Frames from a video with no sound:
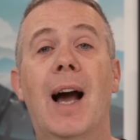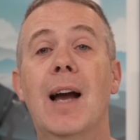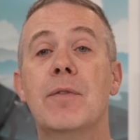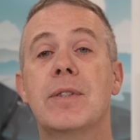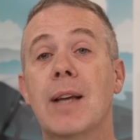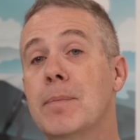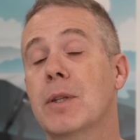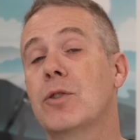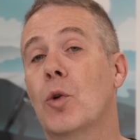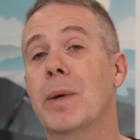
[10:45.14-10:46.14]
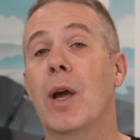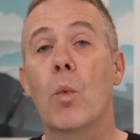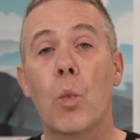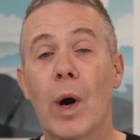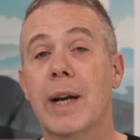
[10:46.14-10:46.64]
I've dumped Adobe
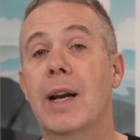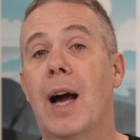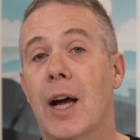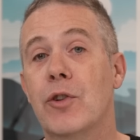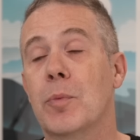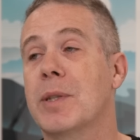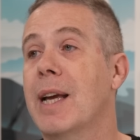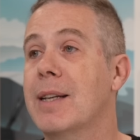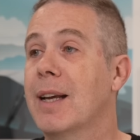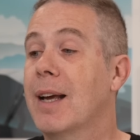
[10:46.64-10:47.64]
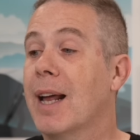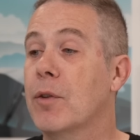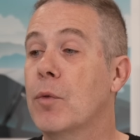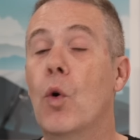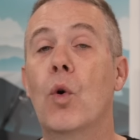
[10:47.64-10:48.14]
one hundred percent, and
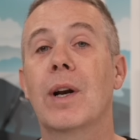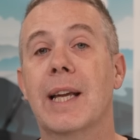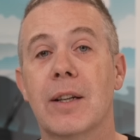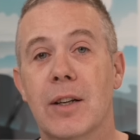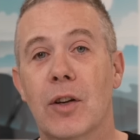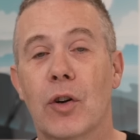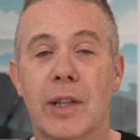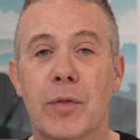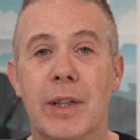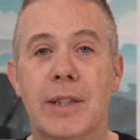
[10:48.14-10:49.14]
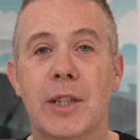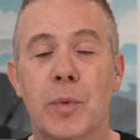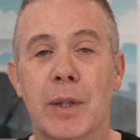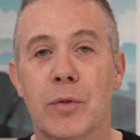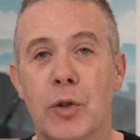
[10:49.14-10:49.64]
I'm all in on the Affinity
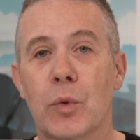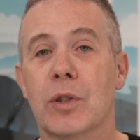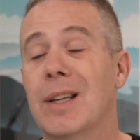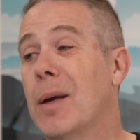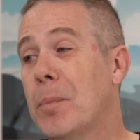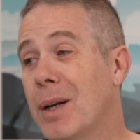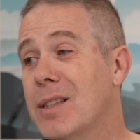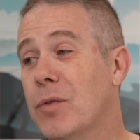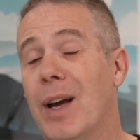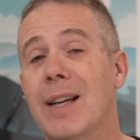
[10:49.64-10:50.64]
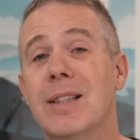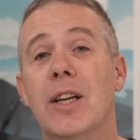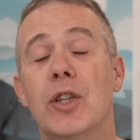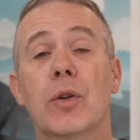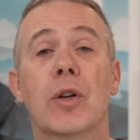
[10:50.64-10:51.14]
suite of tools. Plus the fact
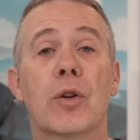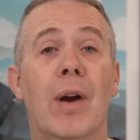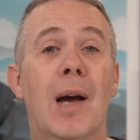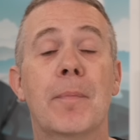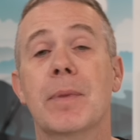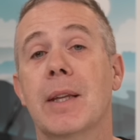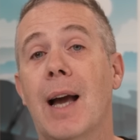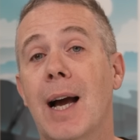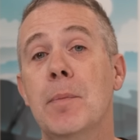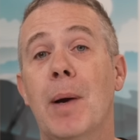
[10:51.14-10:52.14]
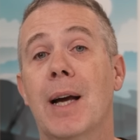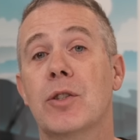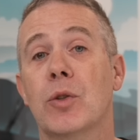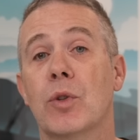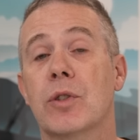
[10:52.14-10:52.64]
you can grab the
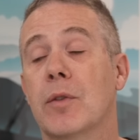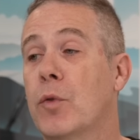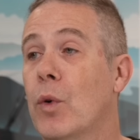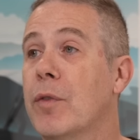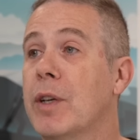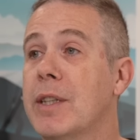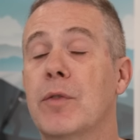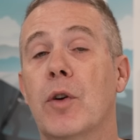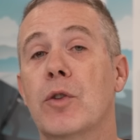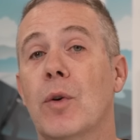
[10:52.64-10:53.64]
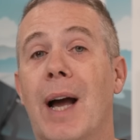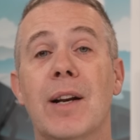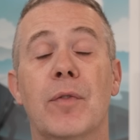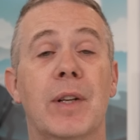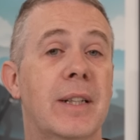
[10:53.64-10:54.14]
iPad tools for Affinity Photo
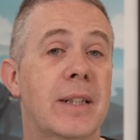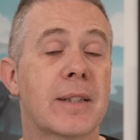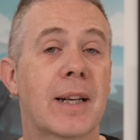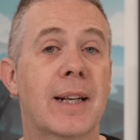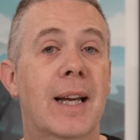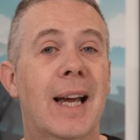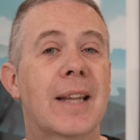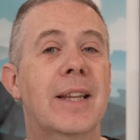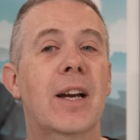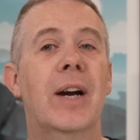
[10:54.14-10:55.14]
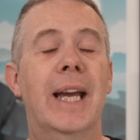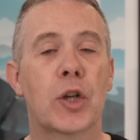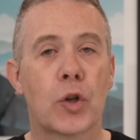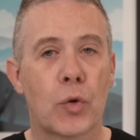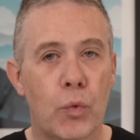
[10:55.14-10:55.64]
and Affinity Designer, and they are
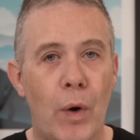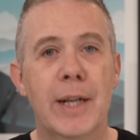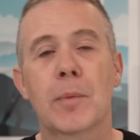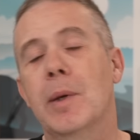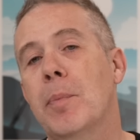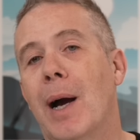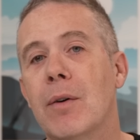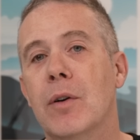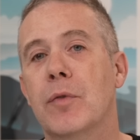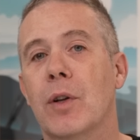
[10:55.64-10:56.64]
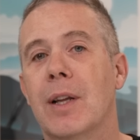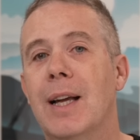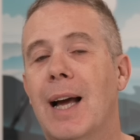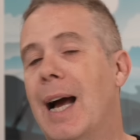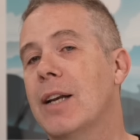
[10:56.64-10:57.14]
incredibly powerful
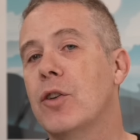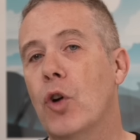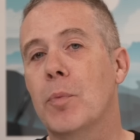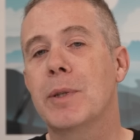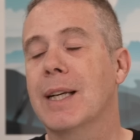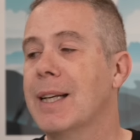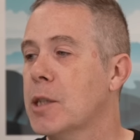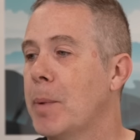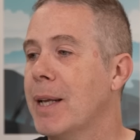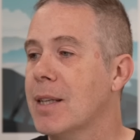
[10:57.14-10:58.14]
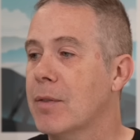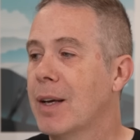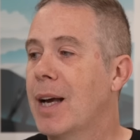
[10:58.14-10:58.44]
and not particularly expensive.